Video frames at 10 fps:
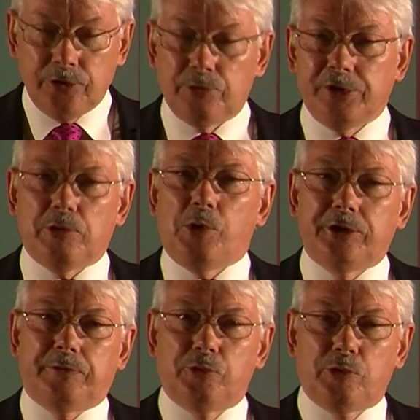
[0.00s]
There is a
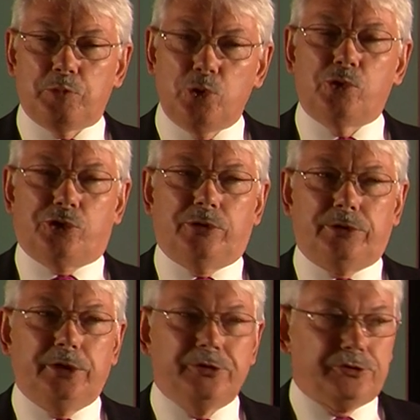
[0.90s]
wonderful report on
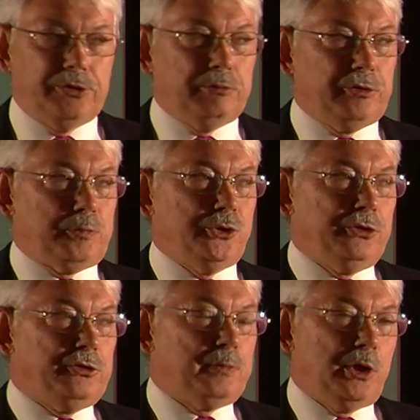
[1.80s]
this that was
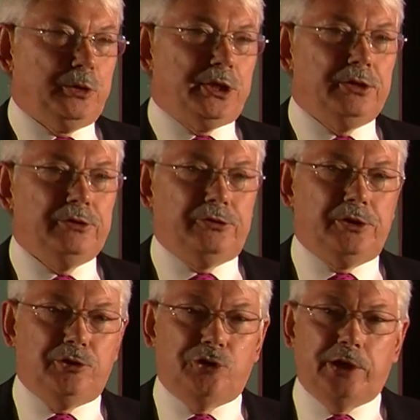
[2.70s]
produced by
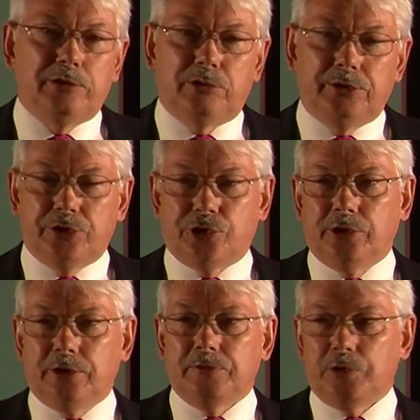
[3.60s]
McKinsey in January this
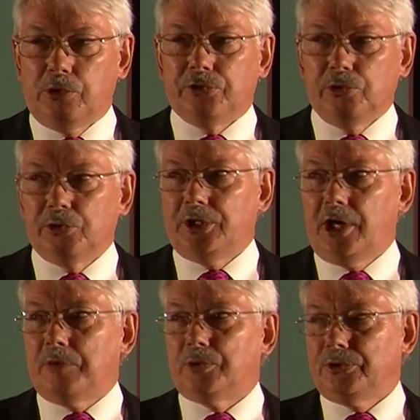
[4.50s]
year, if you want to look it
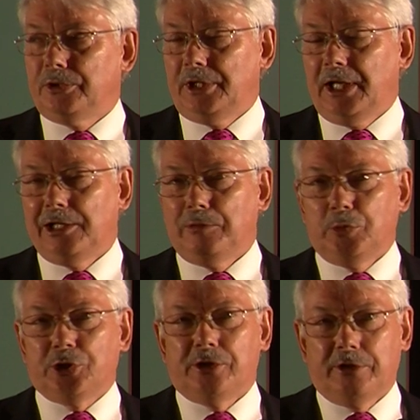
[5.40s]
up, on the Ellen
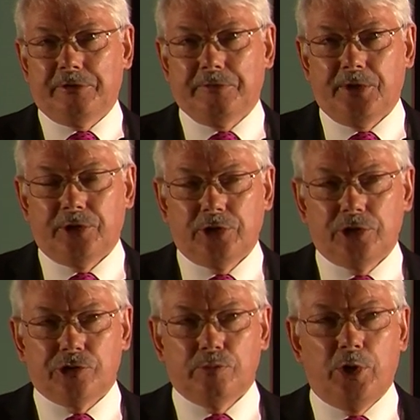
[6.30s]
MacArthur
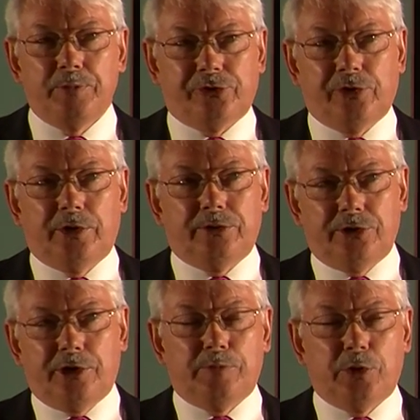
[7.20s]
Foundation website
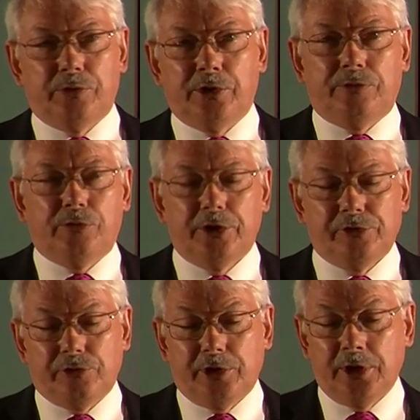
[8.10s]
that I'm an
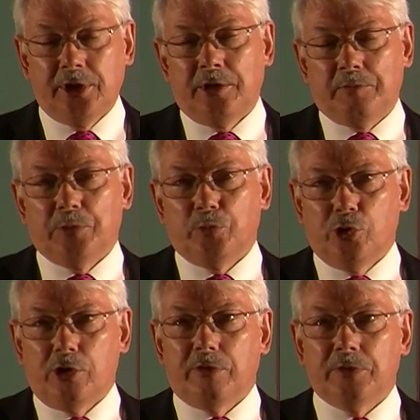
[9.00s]
advisory
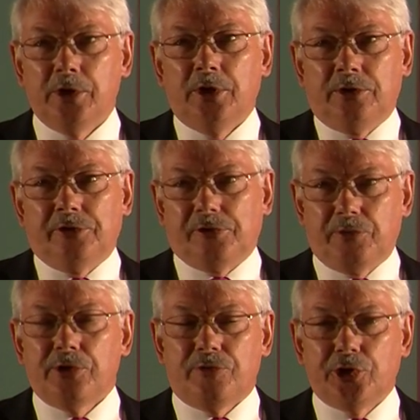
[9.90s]
member of. There's a
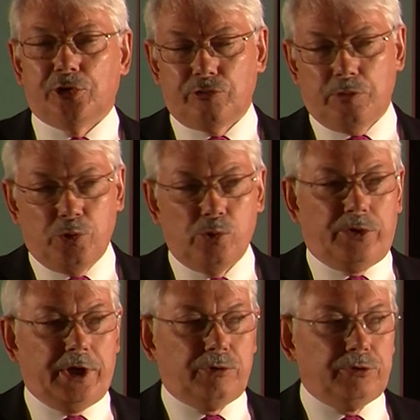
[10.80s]
very, very good
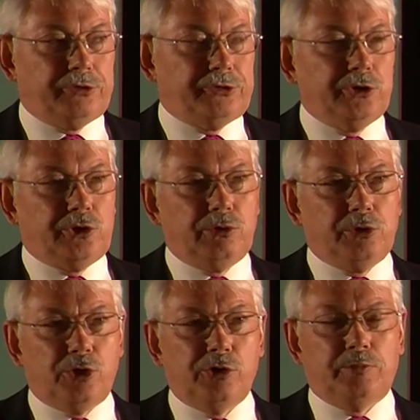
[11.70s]
report there on the circular
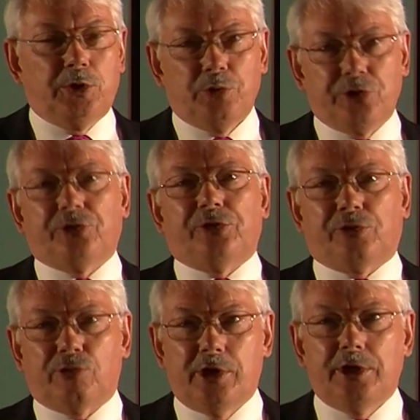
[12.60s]
economy which
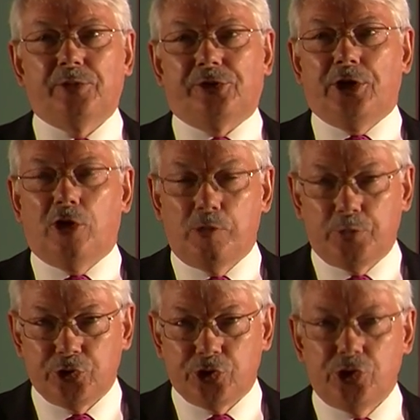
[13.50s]
describes the
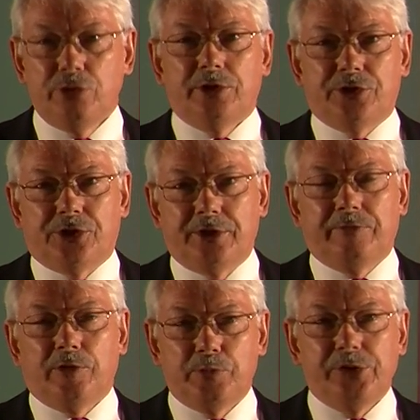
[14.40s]
opportunity
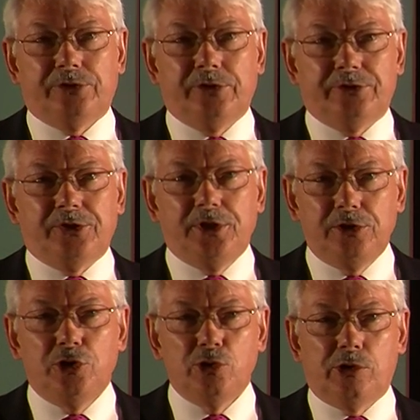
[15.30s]
for business
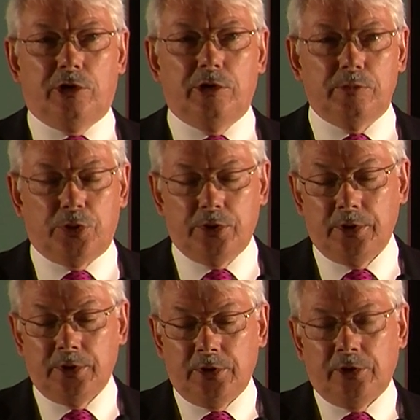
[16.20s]
in Europe
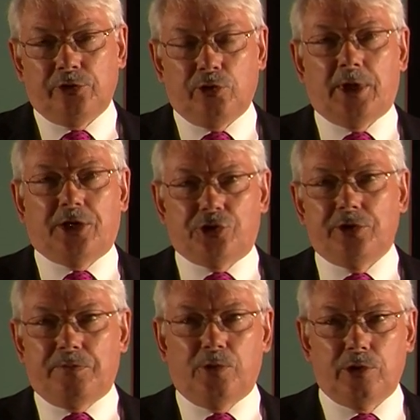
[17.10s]
to
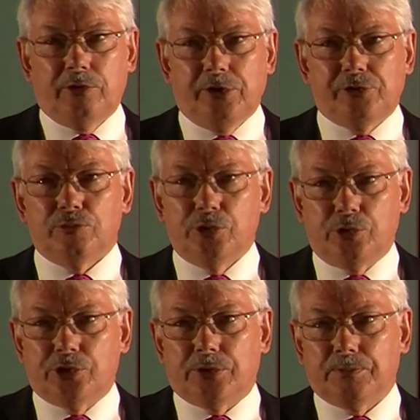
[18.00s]
actually follow this
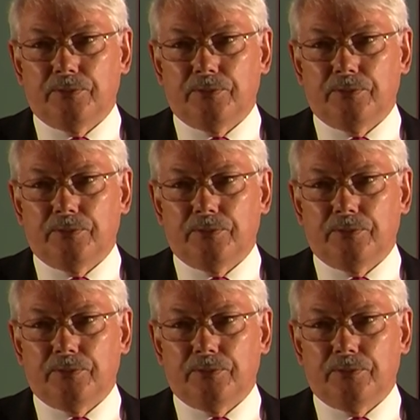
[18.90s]
route.